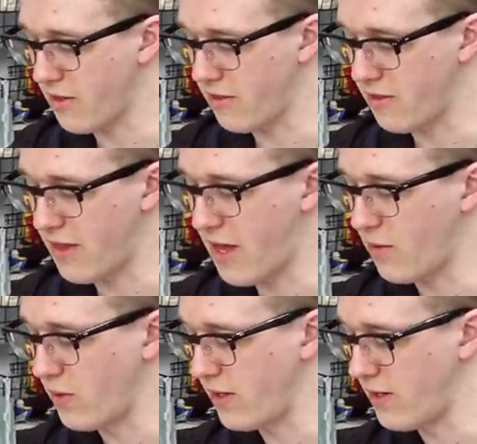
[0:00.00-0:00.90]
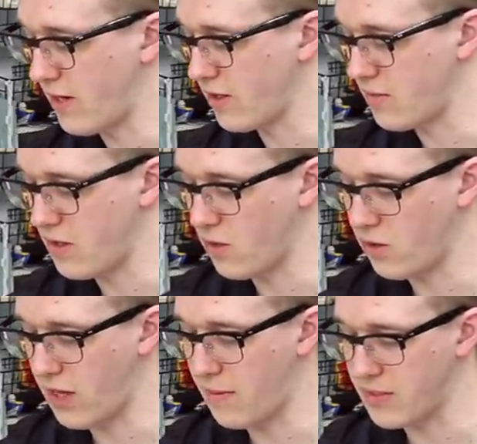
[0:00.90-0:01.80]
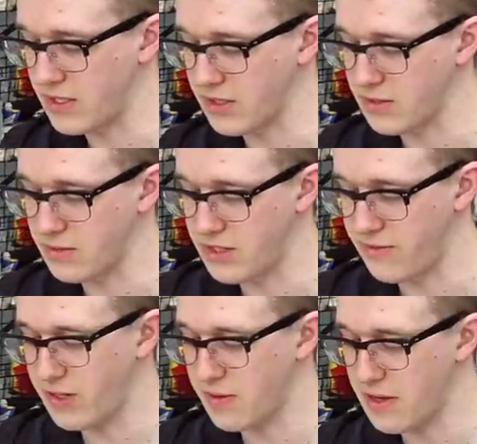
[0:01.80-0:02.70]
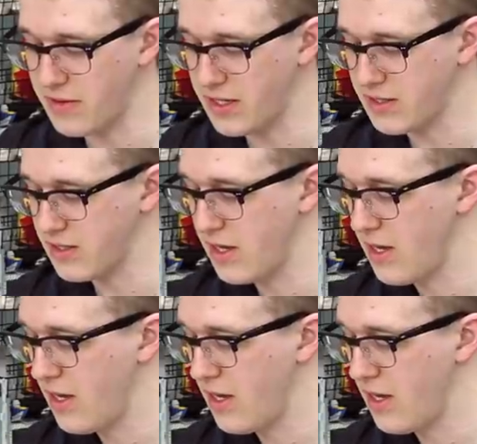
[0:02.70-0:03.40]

Other than that, really not going to be a whole lot much else different about this.